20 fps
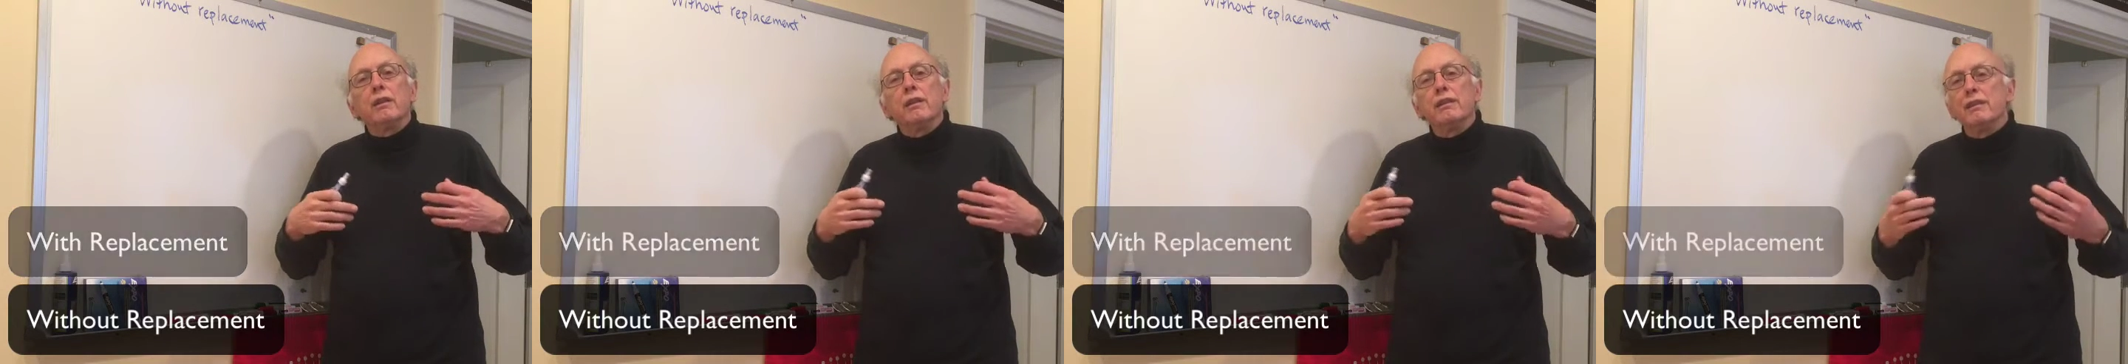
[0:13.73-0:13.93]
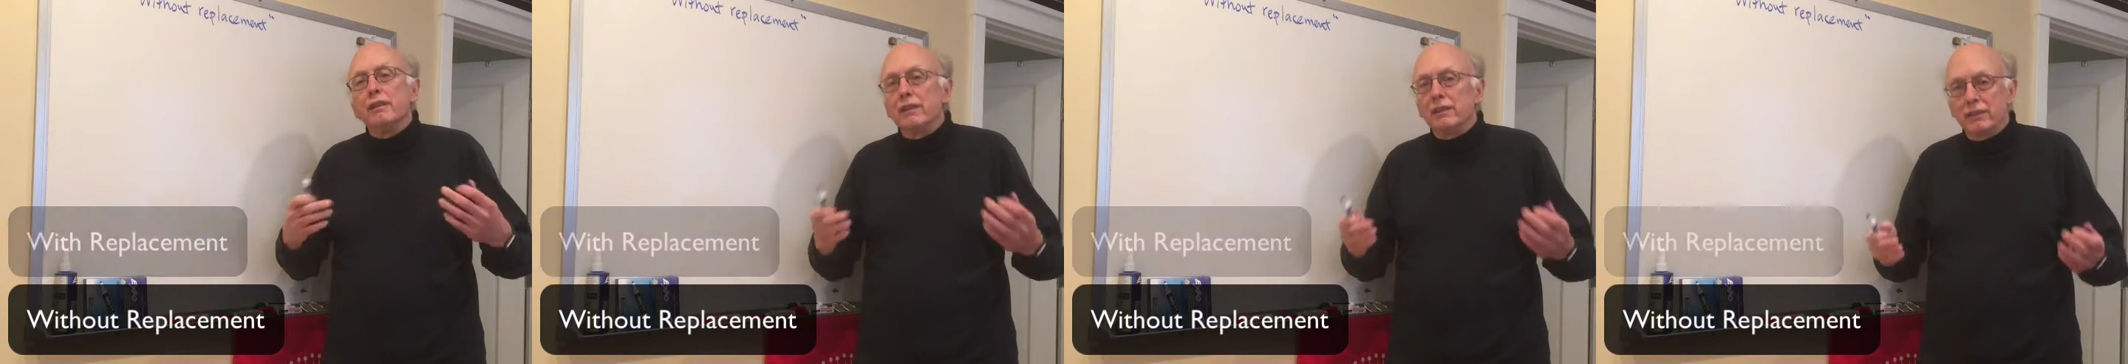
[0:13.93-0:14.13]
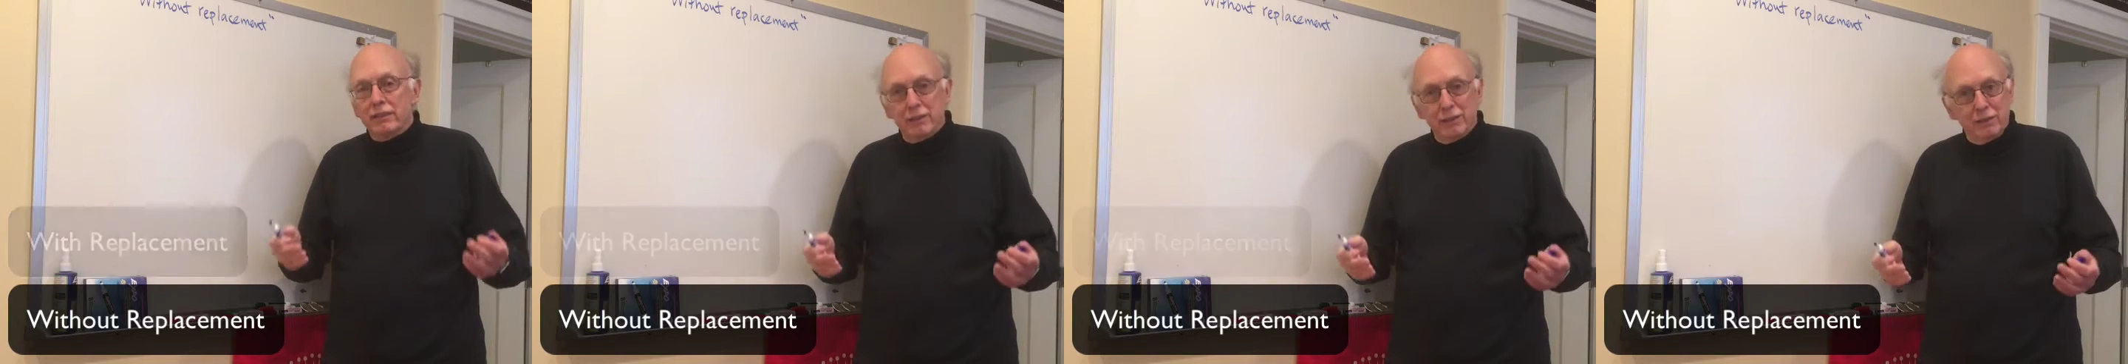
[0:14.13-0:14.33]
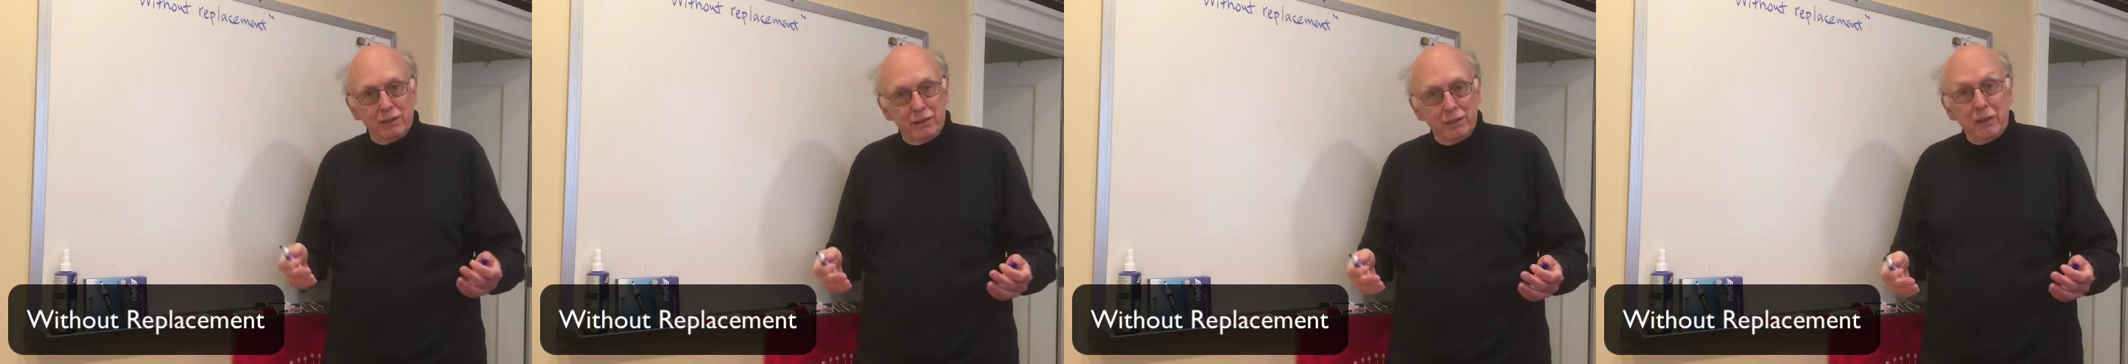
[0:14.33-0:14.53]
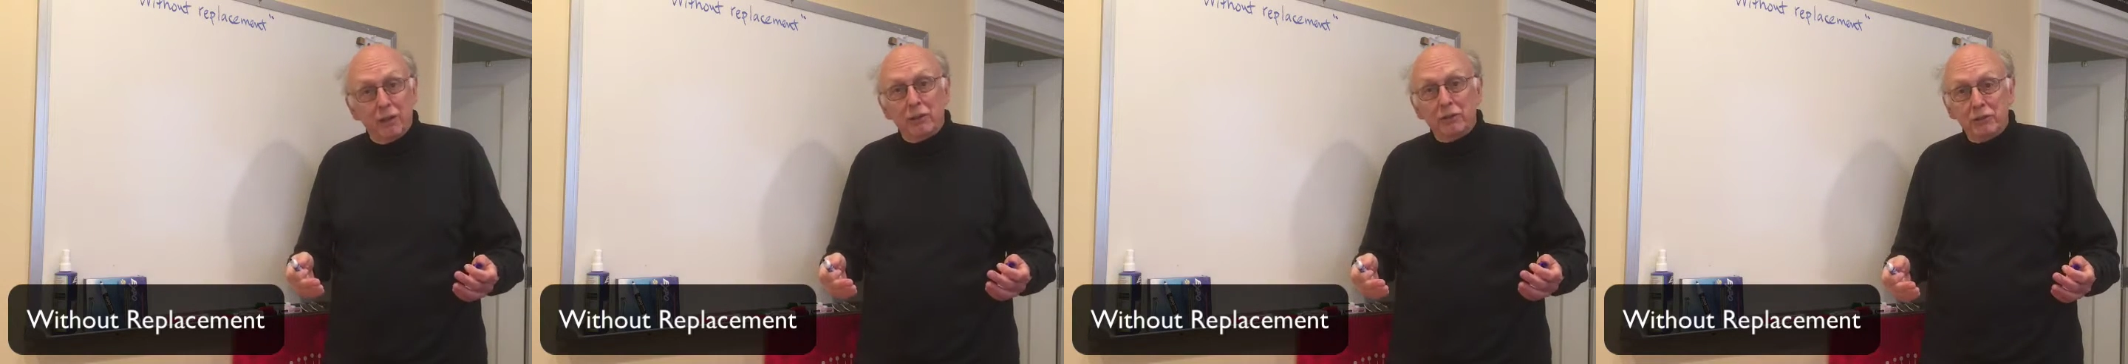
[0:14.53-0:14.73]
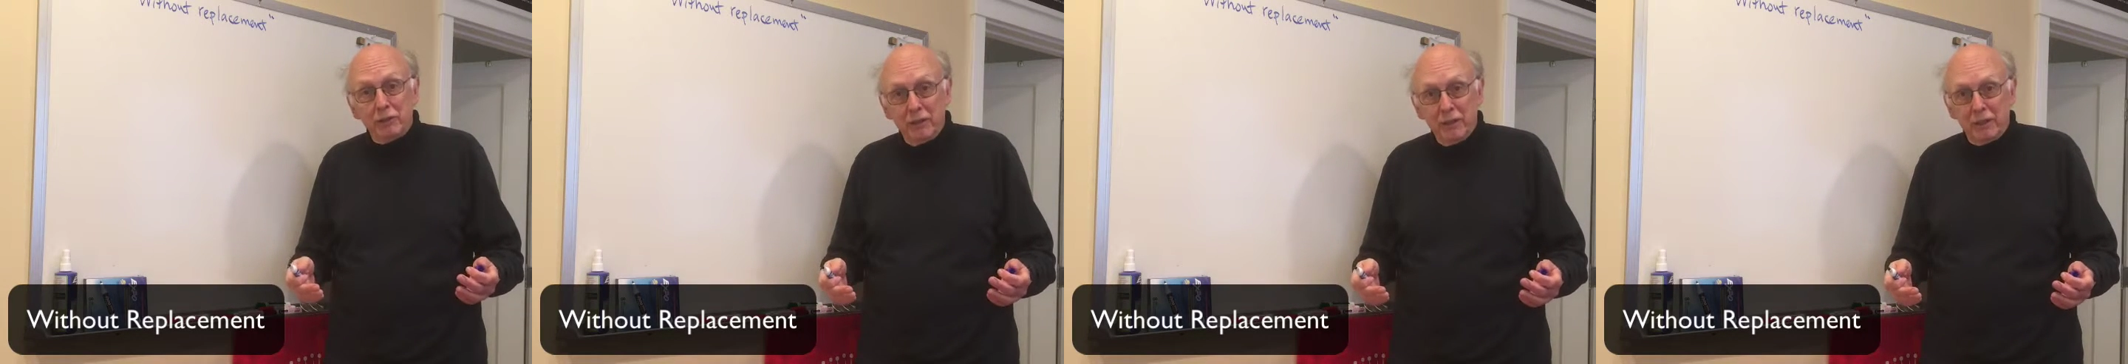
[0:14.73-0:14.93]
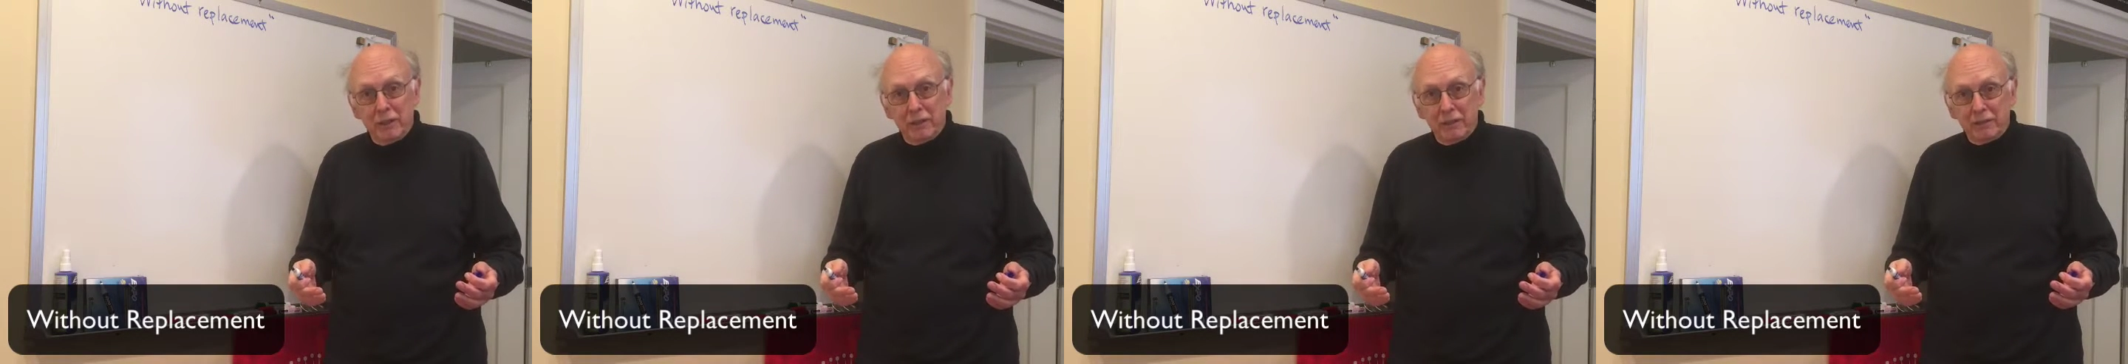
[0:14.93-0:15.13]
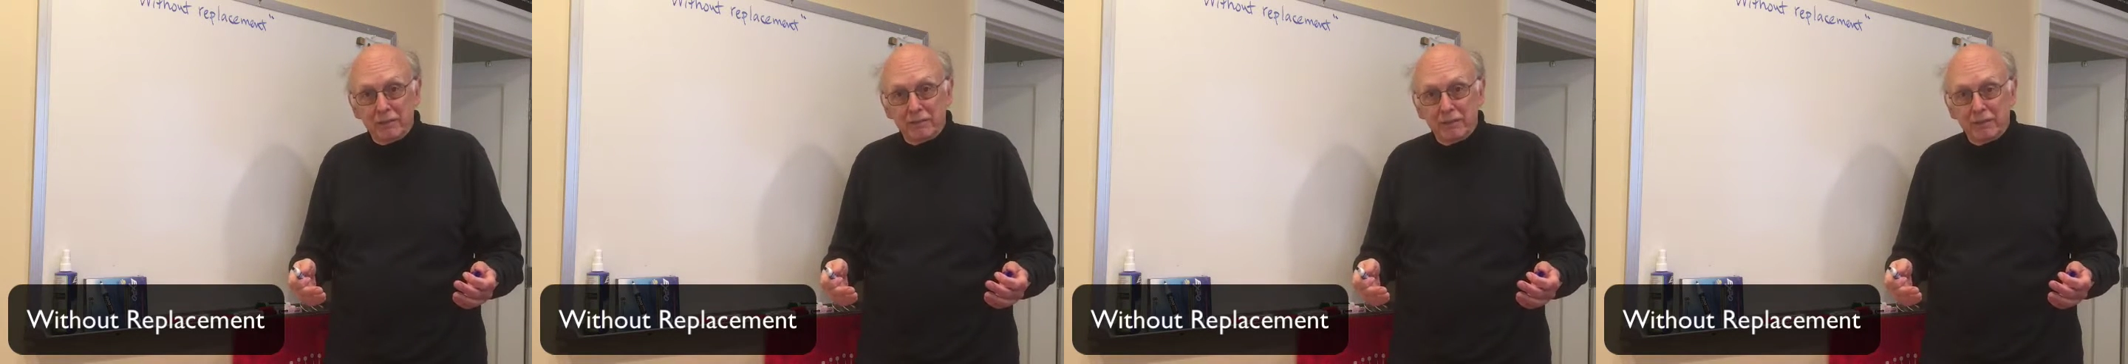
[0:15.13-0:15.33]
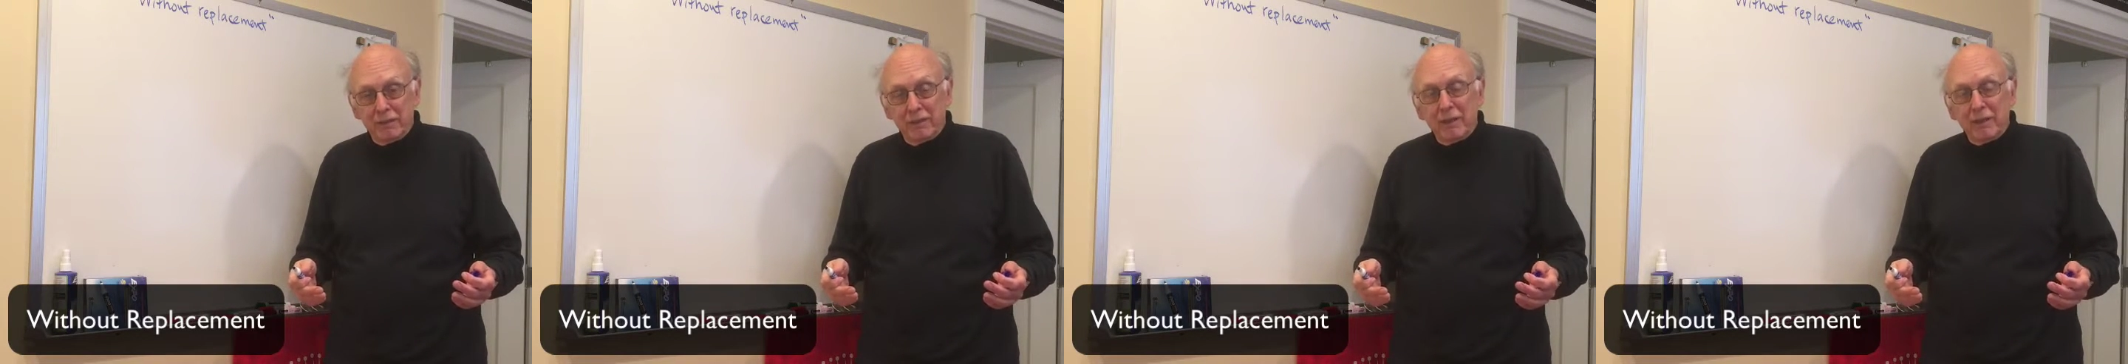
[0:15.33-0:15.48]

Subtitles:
This is the alternative.